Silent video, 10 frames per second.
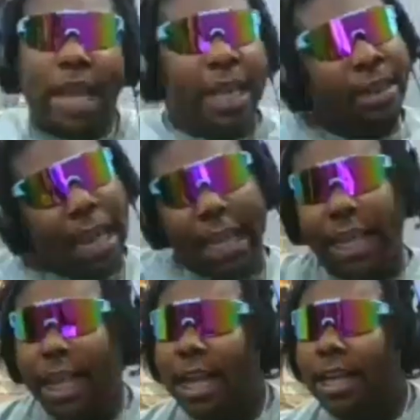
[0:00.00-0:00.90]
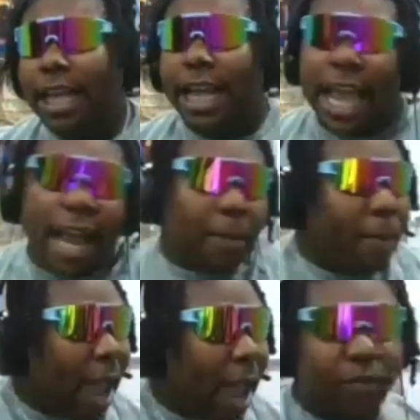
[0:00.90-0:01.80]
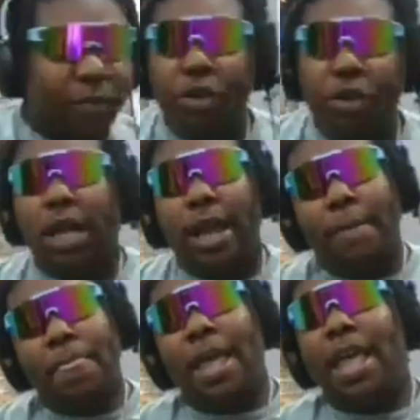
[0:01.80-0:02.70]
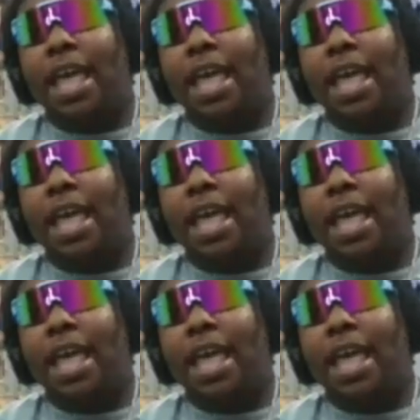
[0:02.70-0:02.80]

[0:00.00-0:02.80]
they they they got it back for you like